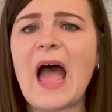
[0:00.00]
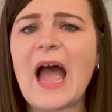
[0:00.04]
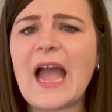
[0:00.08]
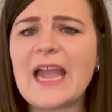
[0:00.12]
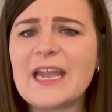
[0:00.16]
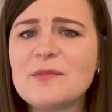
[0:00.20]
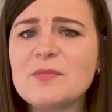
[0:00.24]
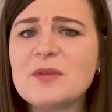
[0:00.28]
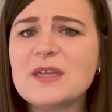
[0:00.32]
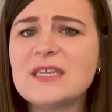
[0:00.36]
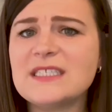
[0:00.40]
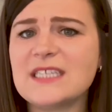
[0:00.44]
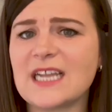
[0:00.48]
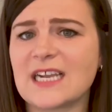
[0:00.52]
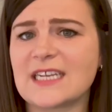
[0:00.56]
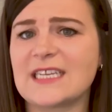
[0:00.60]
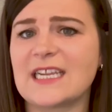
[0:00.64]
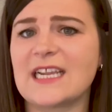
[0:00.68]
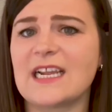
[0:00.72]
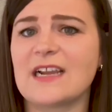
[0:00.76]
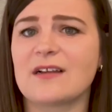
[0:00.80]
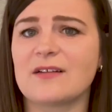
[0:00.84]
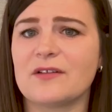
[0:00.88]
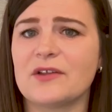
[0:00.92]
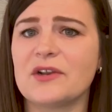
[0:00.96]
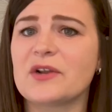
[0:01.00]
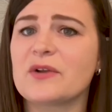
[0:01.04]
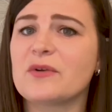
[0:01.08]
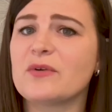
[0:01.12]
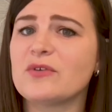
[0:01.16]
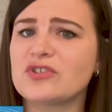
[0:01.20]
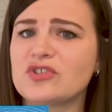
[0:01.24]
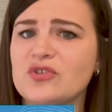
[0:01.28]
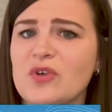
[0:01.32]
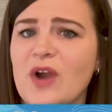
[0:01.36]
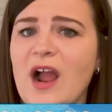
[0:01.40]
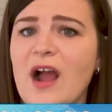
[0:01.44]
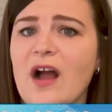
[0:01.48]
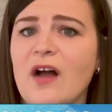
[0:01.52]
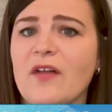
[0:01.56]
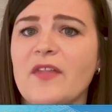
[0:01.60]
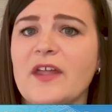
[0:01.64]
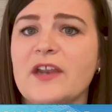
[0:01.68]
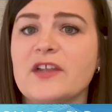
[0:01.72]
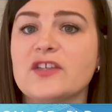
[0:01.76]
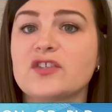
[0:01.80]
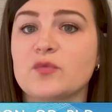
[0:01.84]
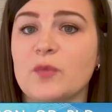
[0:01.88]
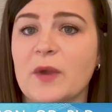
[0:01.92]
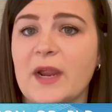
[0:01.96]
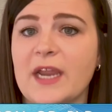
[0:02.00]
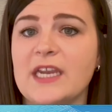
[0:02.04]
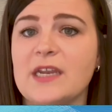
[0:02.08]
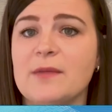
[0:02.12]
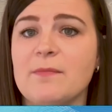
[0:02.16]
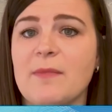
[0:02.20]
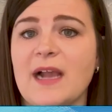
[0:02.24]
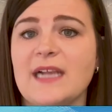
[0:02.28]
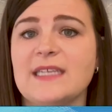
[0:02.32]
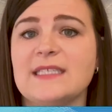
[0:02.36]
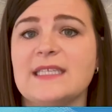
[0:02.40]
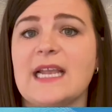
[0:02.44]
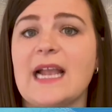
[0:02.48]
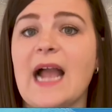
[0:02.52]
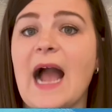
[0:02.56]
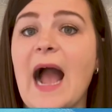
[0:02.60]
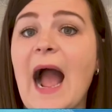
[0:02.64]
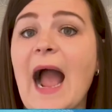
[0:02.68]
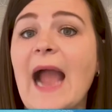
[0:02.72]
I am conducting a clinical trial that is randomizing